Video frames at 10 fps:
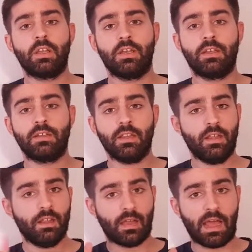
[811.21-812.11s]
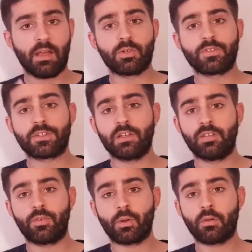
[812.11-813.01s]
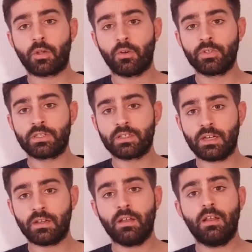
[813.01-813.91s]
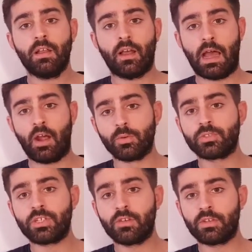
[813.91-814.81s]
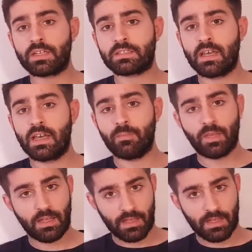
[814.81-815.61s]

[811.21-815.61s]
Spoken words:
And I was Vasilis from Coding Jar. I hope to see you next time.